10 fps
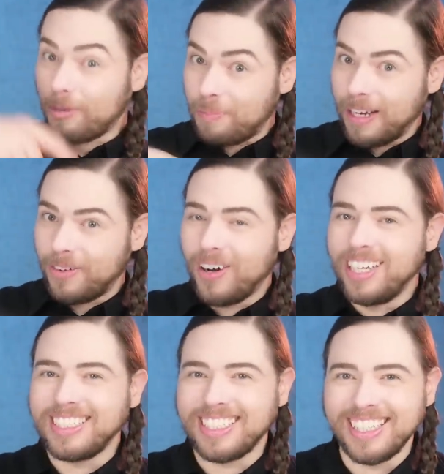other pink
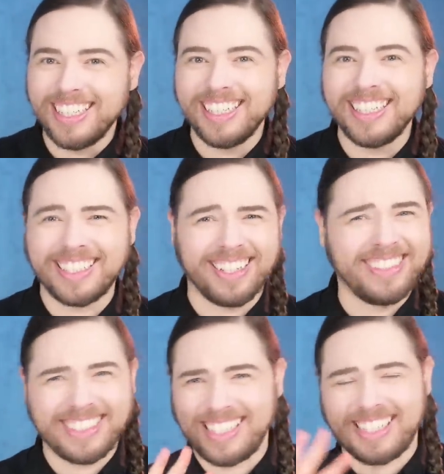ones.
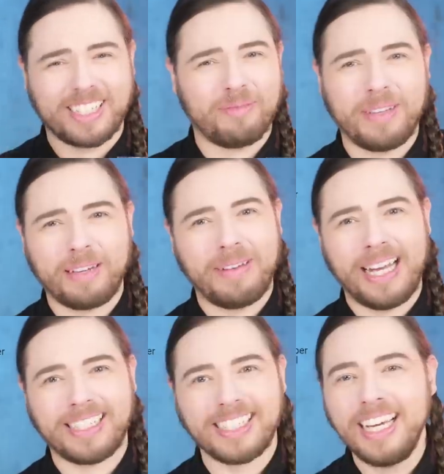This is a big
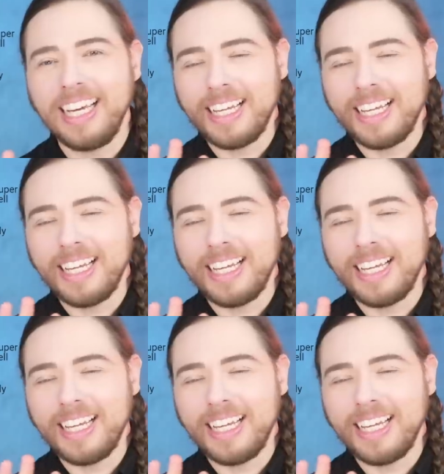mess.